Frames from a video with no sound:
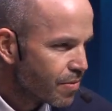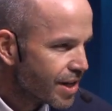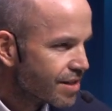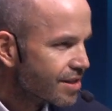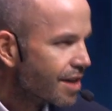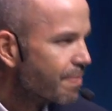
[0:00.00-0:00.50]

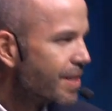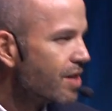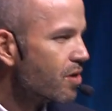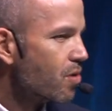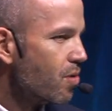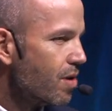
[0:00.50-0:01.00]
regions up in
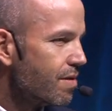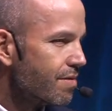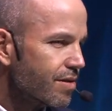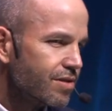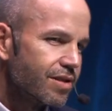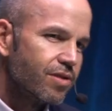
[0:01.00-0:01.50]
the
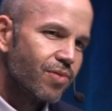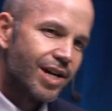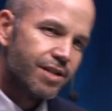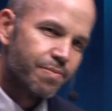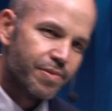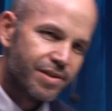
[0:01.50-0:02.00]
north, there's
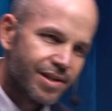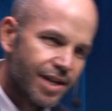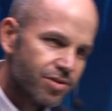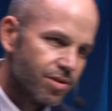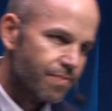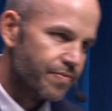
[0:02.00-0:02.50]
great
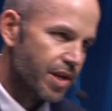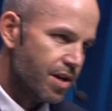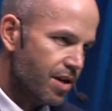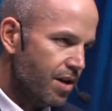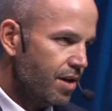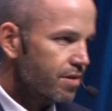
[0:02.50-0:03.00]
potential
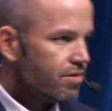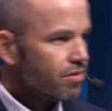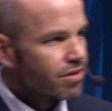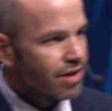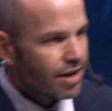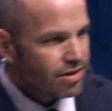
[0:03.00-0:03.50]
to
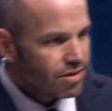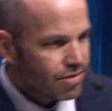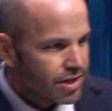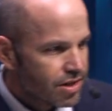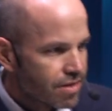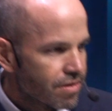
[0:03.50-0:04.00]
talk to
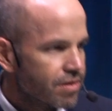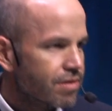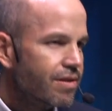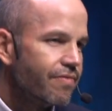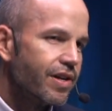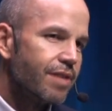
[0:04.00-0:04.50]
each other,
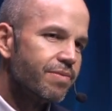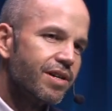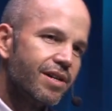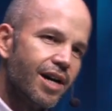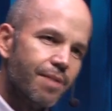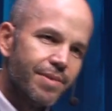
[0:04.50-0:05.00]
to develop
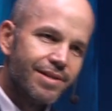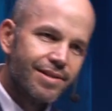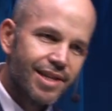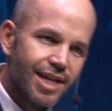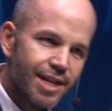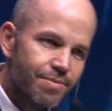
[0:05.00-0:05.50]
common
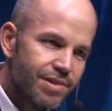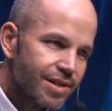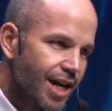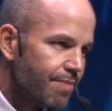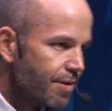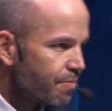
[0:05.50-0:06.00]
schemes,
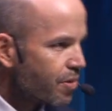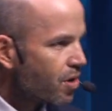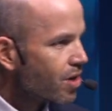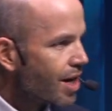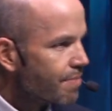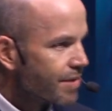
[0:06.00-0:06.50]
common
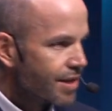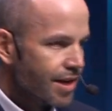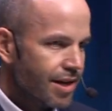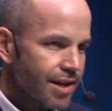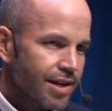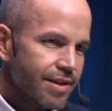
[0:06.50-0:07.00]
programs
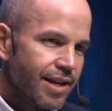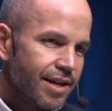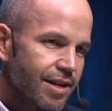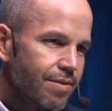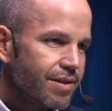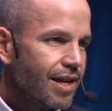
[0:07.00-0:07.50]
that
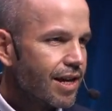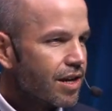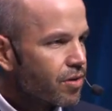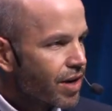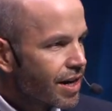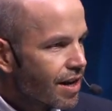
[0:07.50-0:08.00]

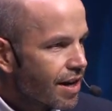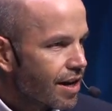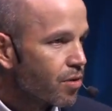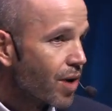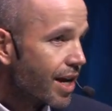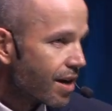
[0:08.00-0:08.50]
can create a
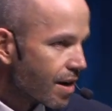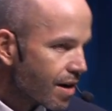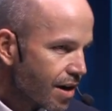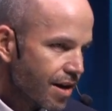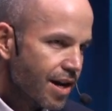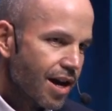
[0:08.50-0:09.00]
greater
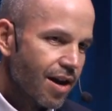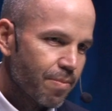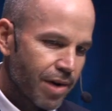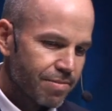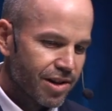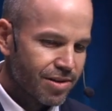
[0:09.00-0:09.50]

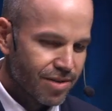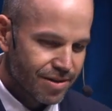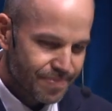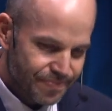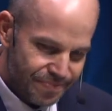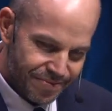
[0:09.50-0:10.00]
public
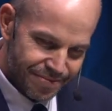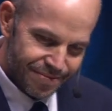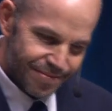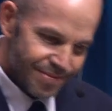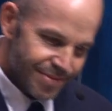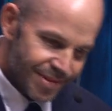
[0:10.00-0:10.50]
good.
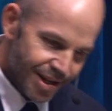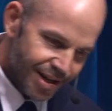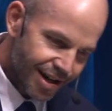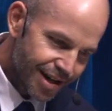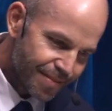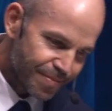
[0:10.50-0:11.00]

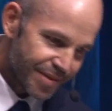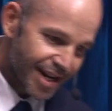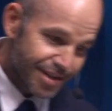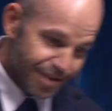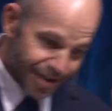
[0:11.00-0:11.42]
Next